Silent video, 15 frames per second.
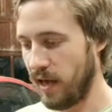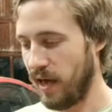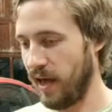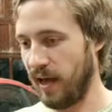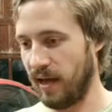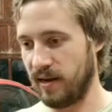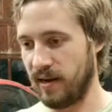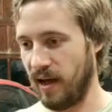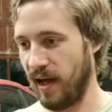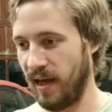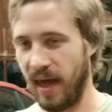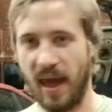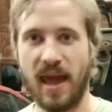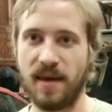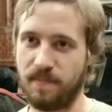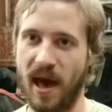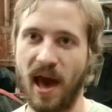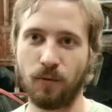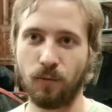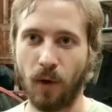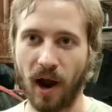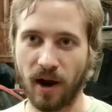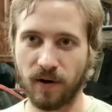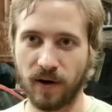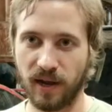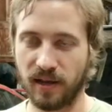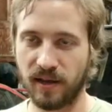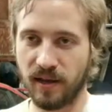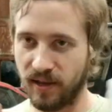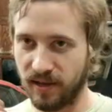And I hate bad
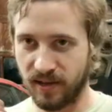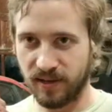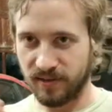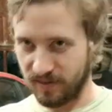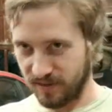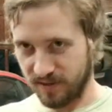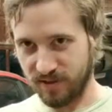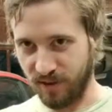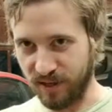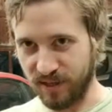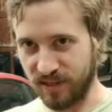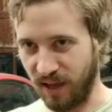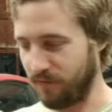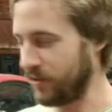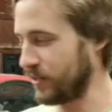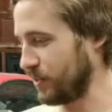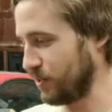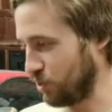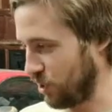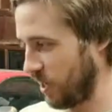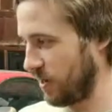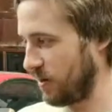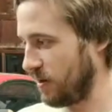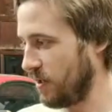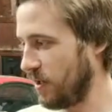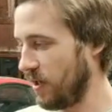wiring, so this stuff is legit.